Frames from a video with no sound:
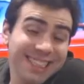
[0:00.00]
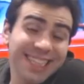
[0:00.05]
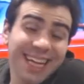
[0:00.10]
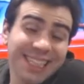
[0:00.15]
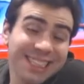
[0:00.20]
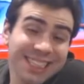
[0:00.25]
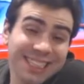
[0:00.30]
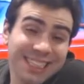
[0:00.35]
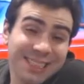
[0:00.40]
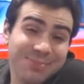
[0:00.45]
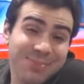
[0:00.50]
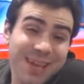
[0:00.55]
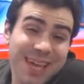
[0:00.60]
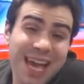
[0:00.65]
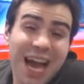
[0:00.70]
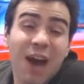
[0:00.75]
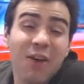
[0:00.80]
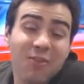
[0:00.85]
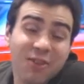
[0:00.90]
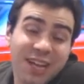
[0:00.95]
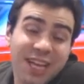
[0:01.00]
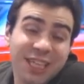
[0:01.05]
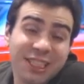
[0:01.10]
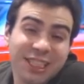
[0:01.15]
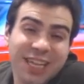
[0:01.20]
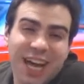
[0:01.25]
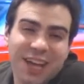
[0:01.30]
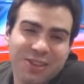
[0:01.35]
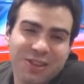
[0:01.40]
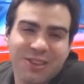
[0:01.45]
It's not just me. Alfred
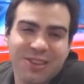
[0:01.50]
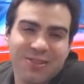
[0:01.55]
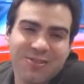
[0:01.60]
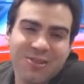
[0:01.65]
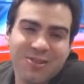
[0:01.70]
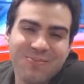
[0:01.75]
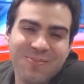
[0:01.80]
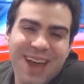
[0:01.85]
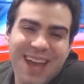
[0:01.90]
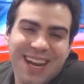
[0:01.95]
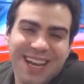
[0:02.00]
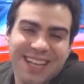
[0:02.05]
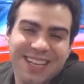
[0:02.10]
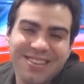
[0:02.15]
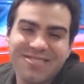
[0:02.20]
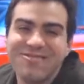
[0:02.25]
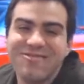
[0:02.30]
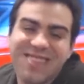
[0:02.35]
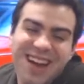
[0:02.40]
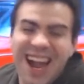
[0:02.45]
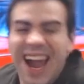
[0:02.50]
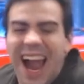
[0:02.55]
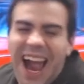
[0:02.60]
Hitchcock thought they were dramatic too.